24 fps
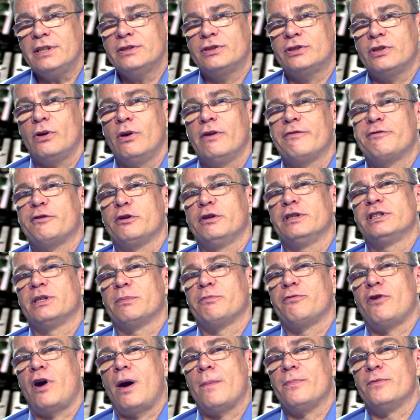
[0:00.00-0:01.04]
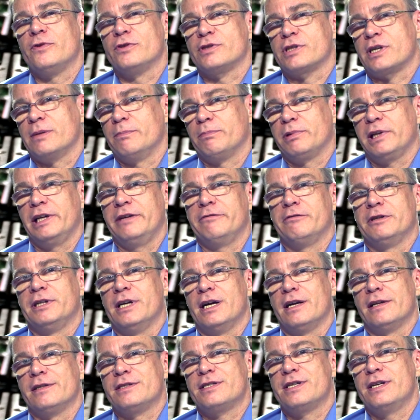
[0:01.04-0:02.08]
so if there is a problem, there's complete
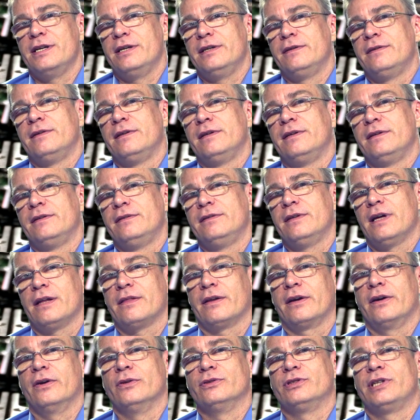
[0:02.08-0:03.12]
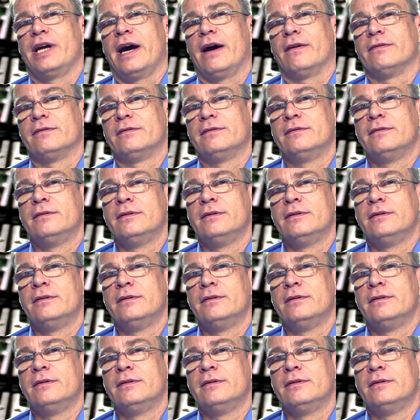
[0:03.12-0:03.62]
redundancy, nothing goes down.